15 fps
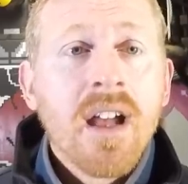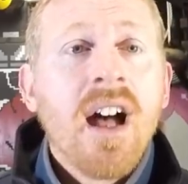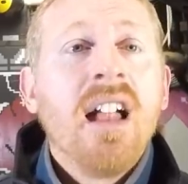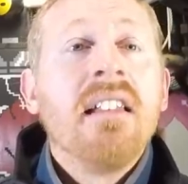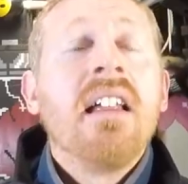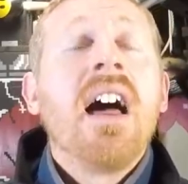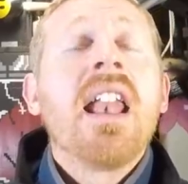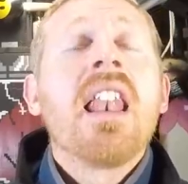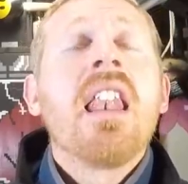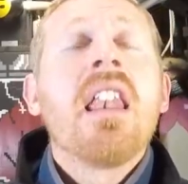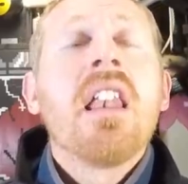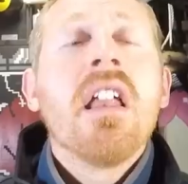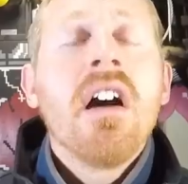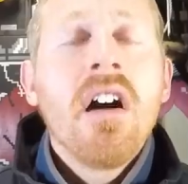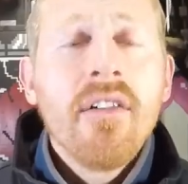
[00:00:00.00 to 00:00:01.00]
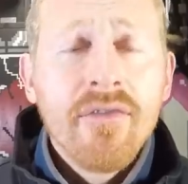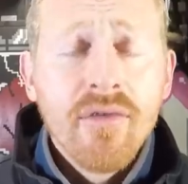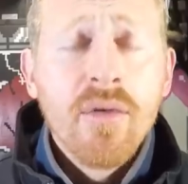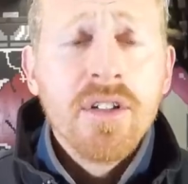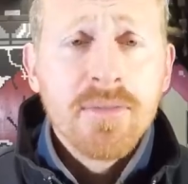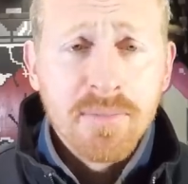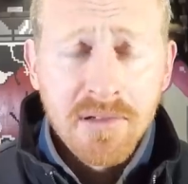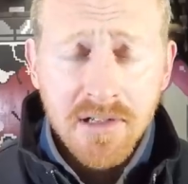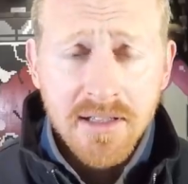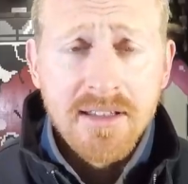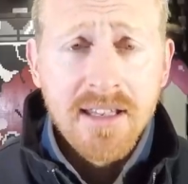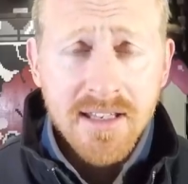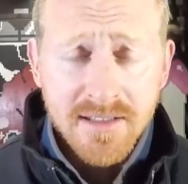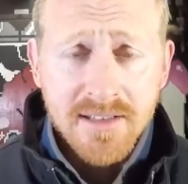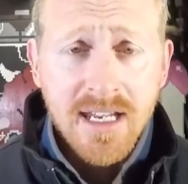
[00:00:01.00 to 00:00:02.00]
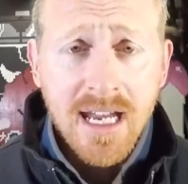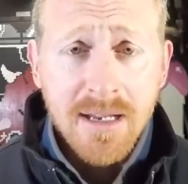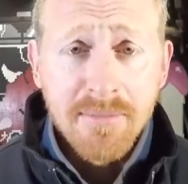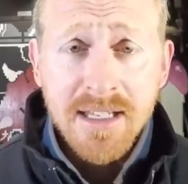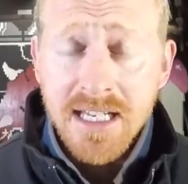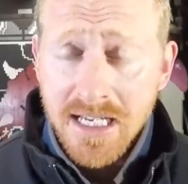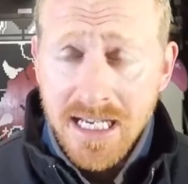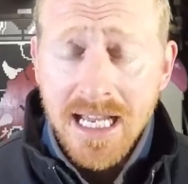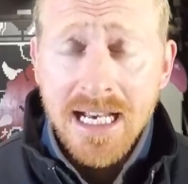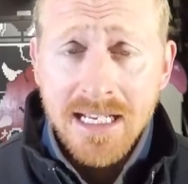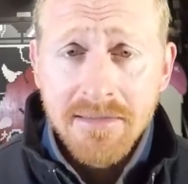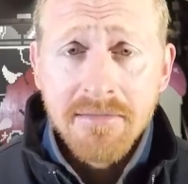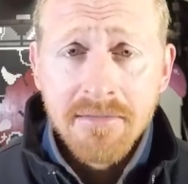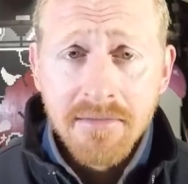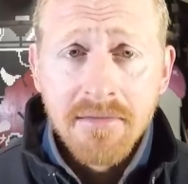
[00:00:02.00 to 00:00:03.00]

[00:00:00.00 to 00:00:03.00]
A lot of love was put into this game. Do you get it?